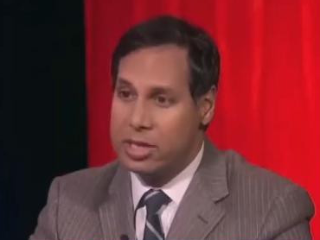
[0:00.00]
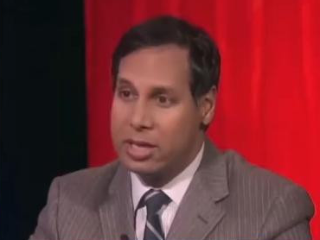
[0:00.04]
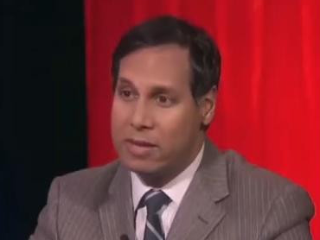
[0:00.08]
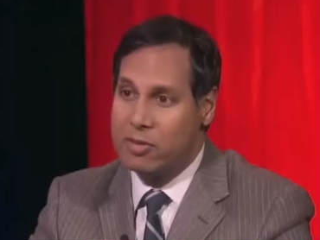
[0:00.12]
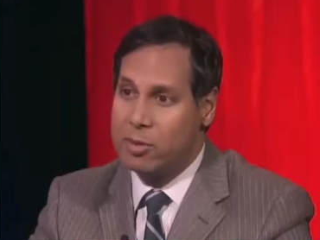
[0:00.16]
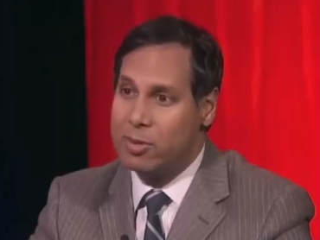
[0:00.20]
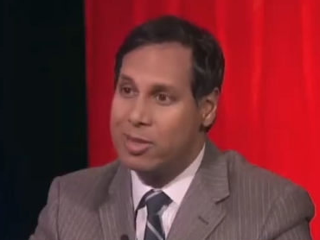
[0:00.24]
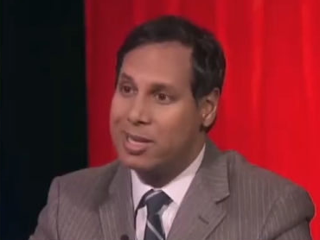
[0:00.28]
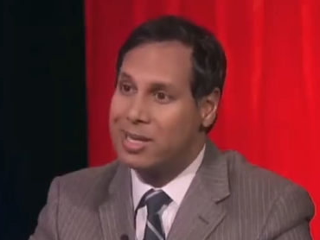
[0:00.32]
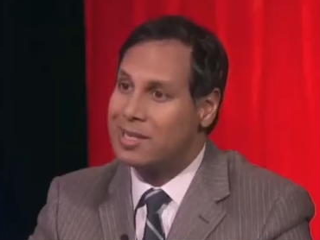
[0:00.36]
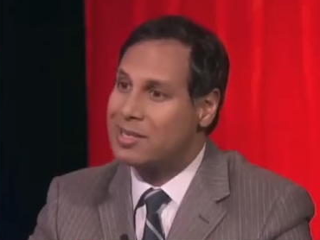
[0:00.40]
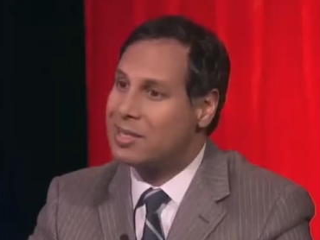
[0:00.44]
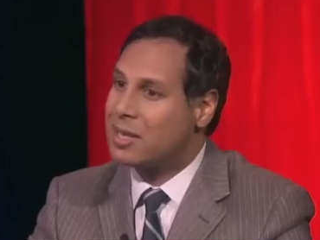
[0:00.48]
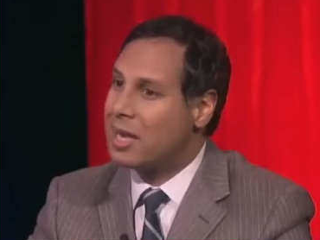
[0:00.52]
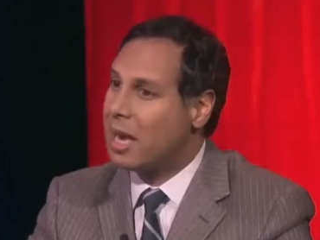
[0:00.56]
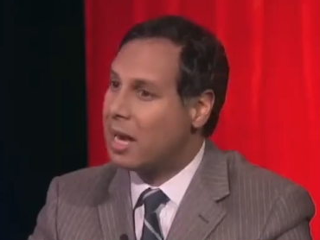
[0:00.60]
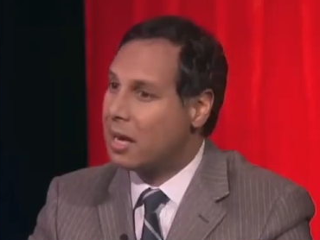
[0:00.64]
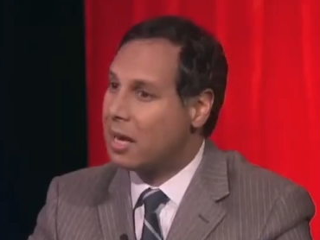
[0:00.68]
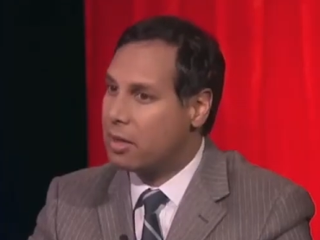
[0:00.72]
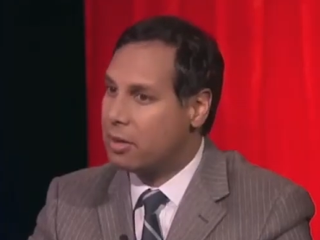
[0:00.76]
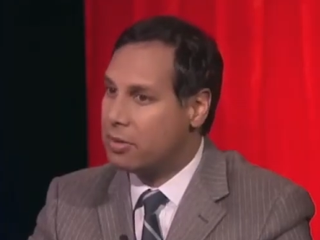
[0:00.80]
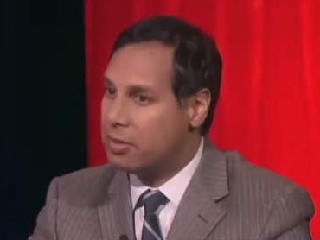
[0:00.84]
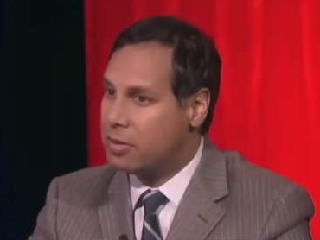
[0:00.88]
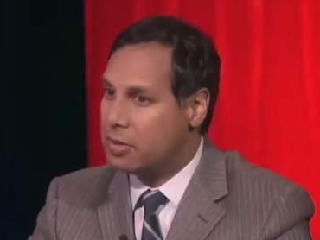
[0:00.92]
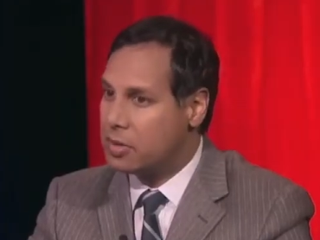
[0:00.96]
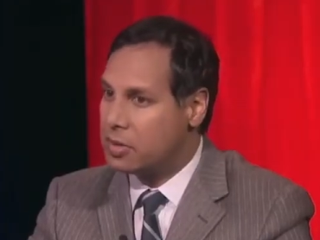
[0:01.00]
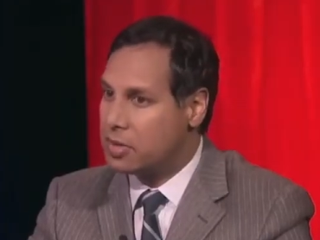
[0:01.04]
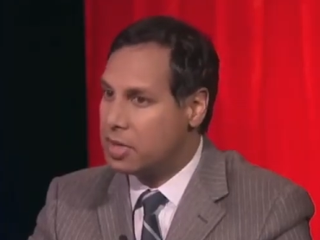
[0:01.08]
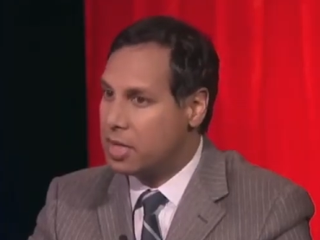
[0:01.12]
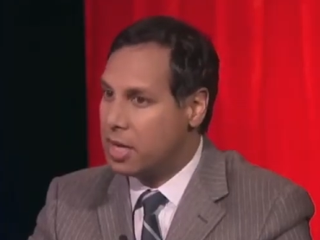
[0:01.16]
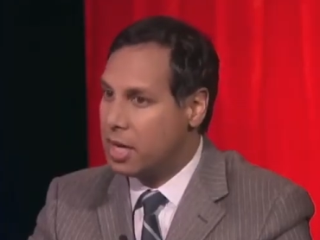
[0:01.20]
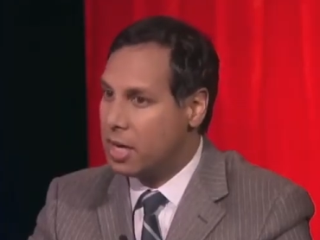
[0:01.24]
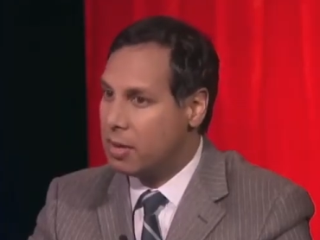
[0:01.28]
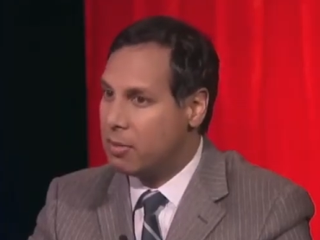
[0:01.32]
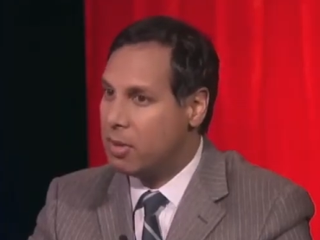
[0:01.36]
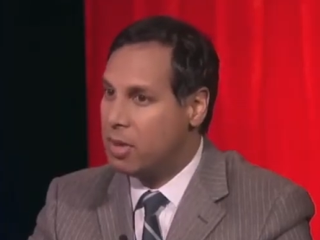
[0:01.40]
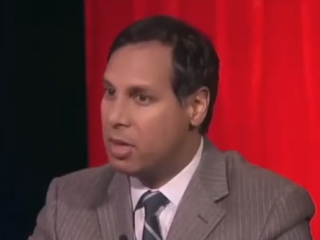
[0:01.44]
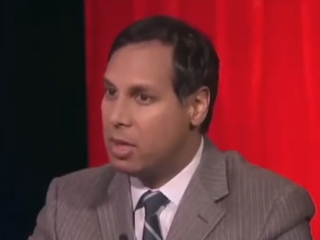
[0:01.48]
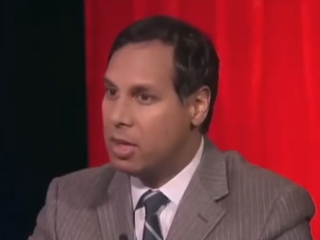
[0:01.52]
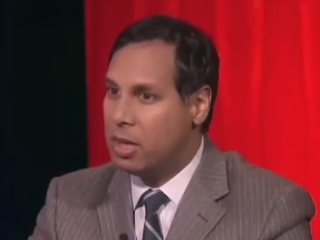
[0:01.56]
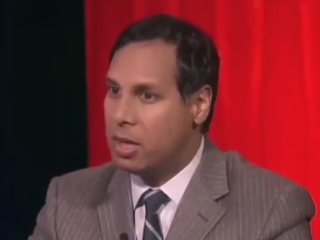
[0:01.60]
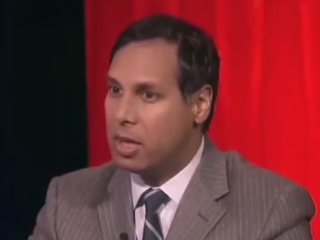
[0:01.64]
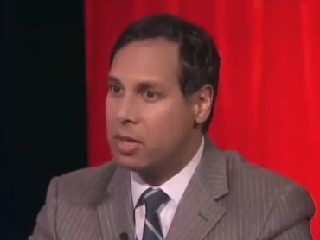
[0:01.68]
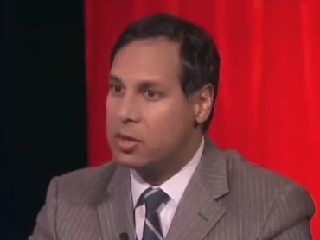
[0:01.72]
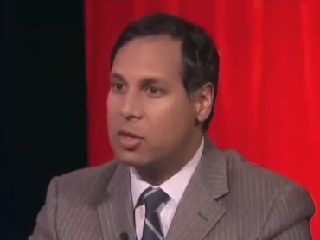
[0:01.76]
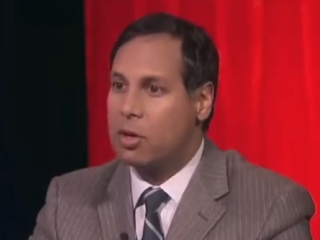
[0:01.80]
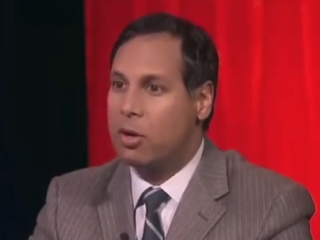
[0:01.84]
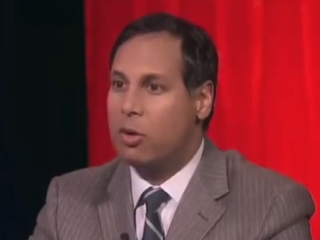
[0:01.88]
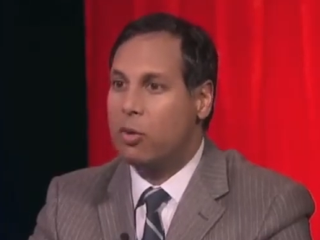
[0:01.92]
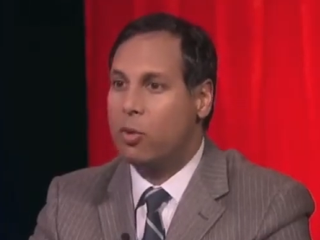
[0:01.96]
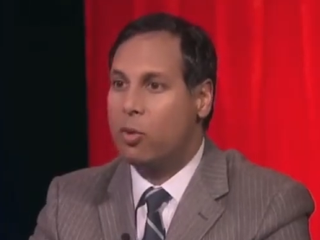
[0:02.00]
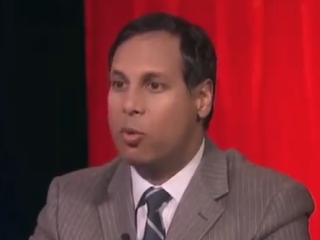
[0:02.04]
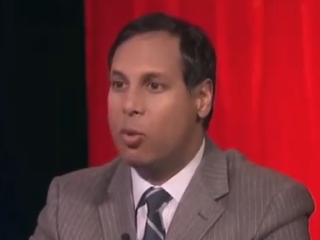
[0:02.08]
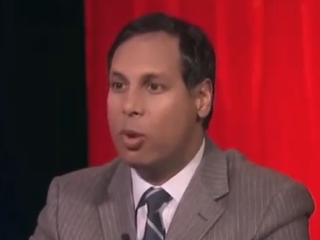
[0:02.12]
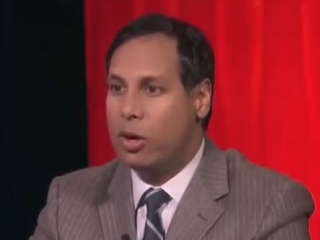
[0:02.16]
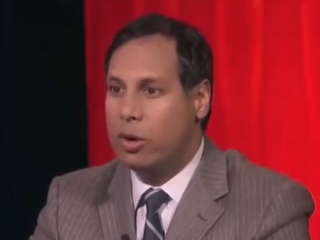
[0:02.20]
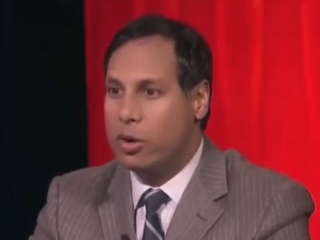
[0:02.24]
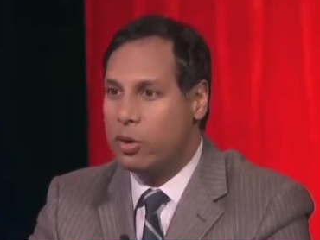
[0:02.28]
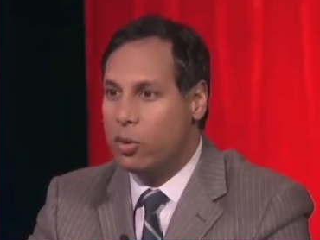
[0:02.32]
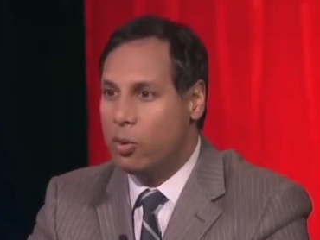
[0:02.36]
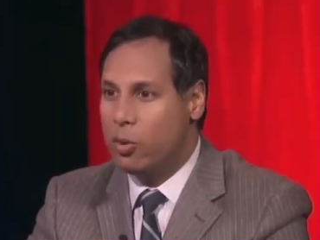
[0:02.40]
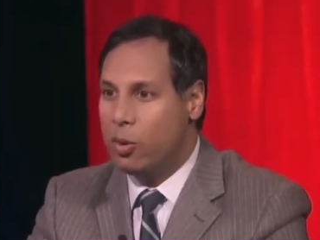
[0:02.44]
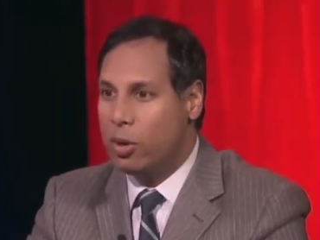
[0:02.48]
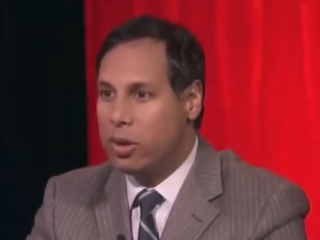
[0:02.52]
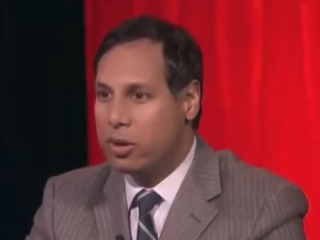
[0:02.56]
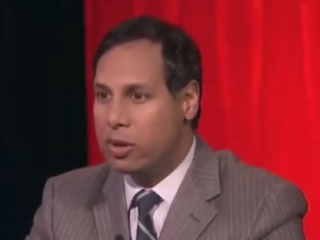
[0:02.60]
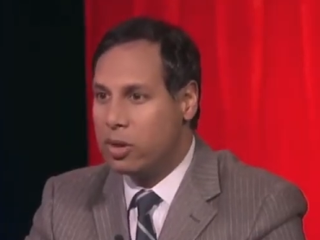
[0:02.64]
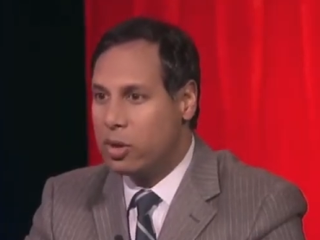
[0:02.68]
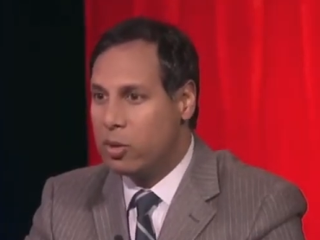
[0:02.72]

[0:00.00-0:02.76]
have to be exactly the same. It's called one-to-one